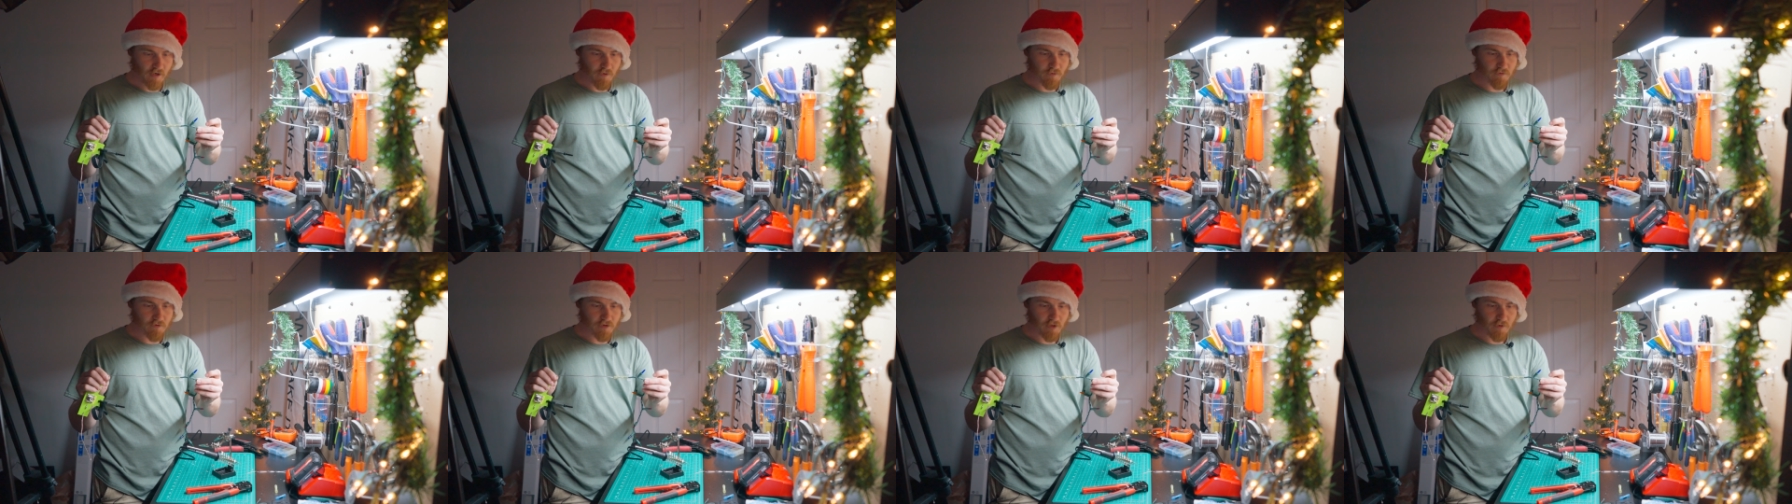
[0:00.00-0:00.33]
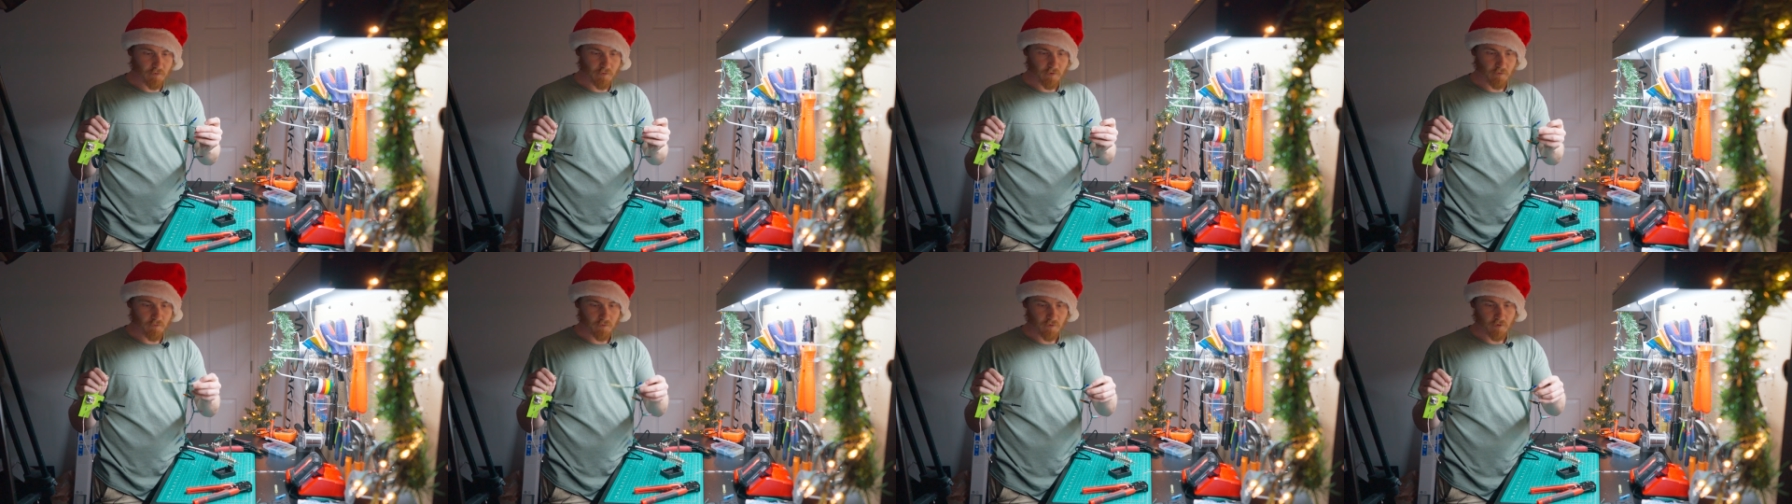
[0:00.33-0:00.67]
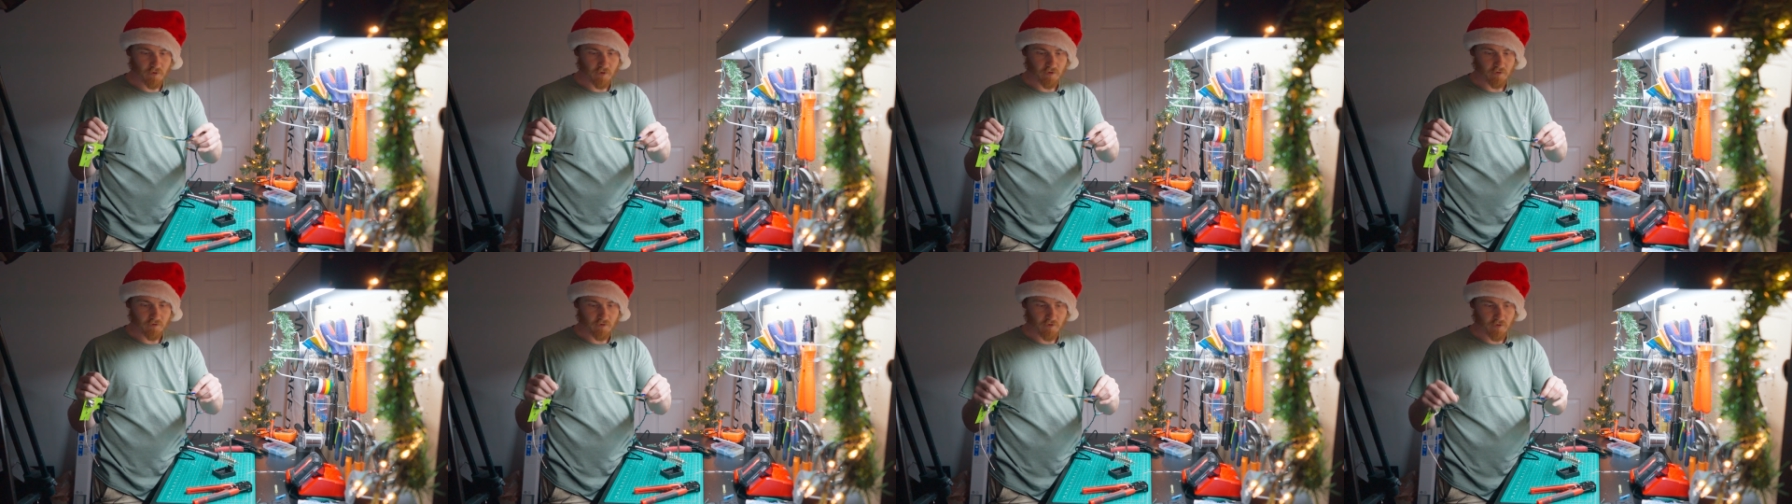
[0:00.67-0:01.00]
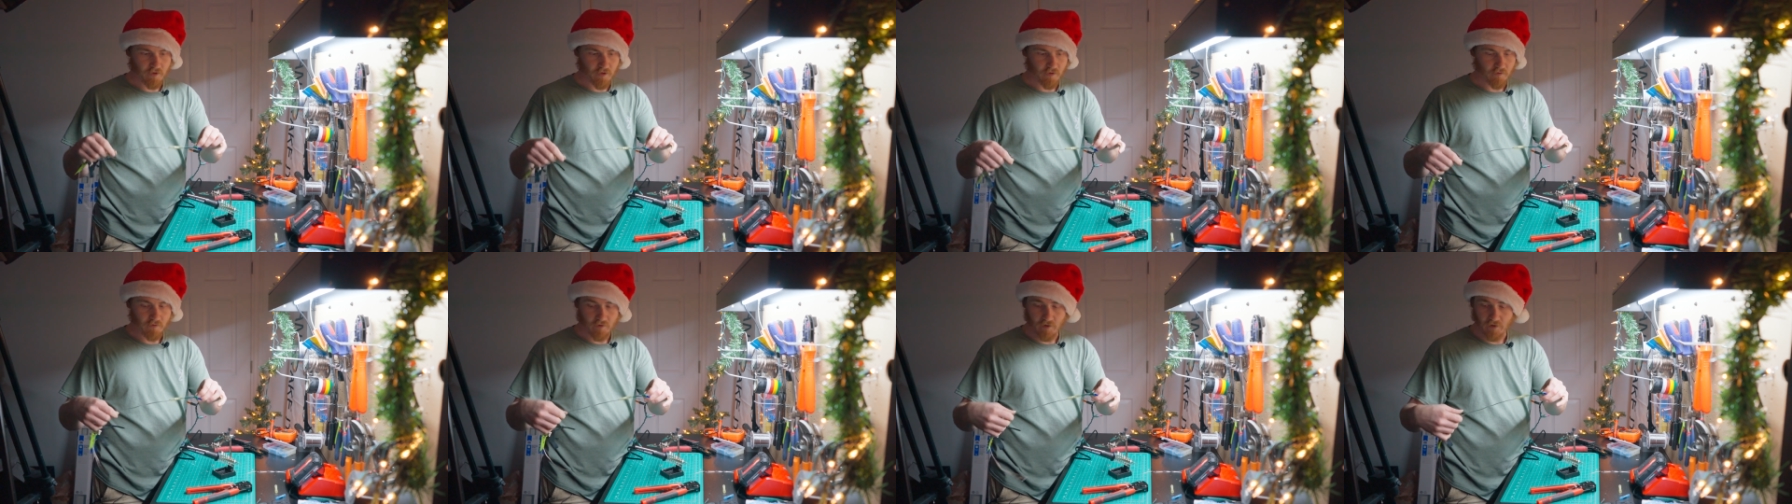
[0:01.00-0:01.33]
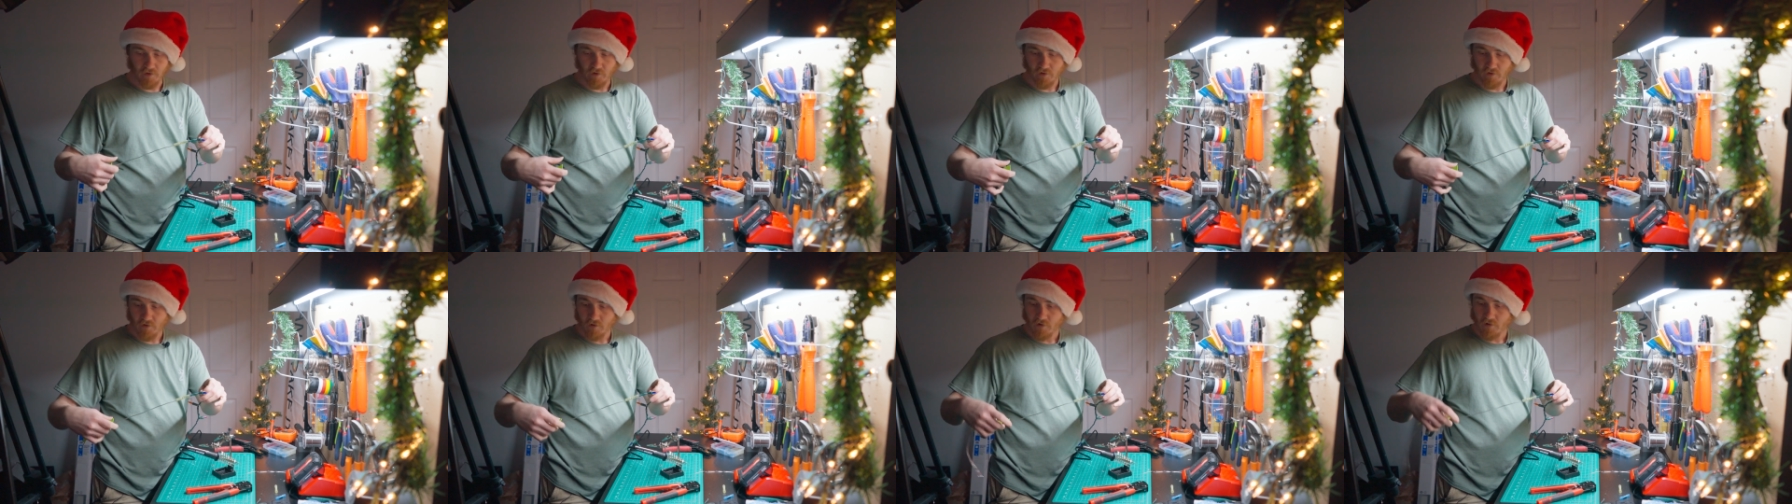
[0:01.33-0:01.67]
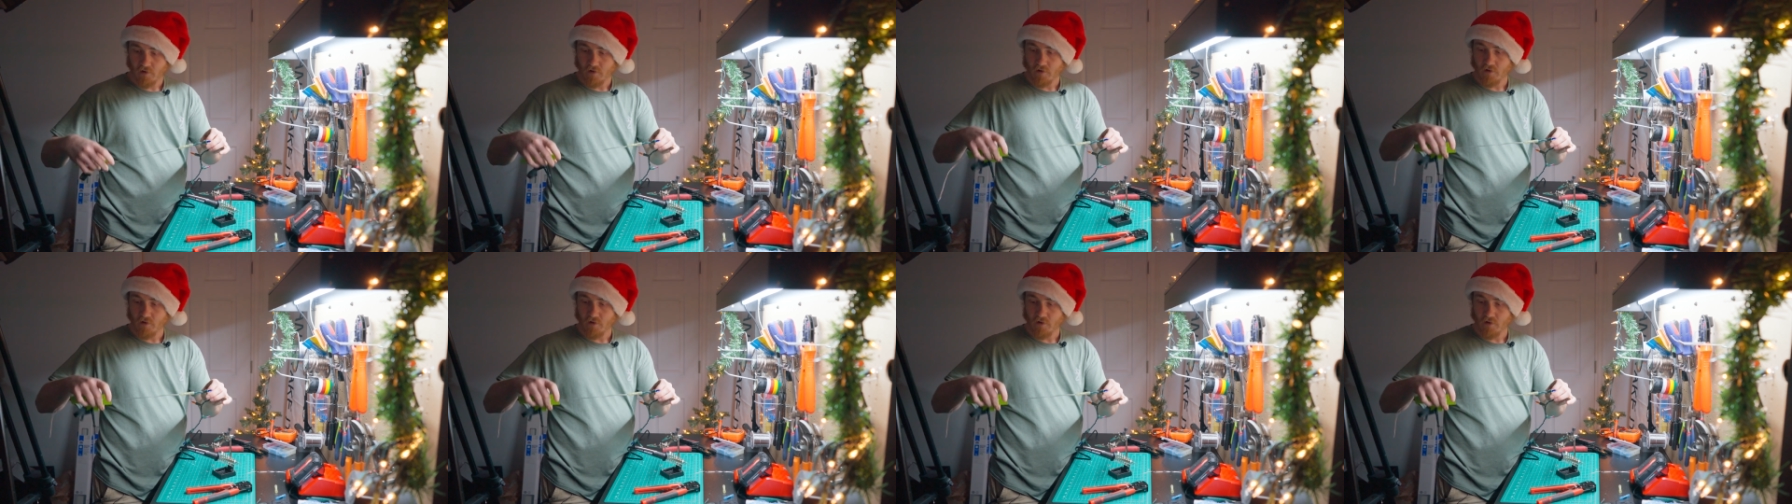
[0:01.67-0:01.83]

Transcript: I was hoping were going to turn out like.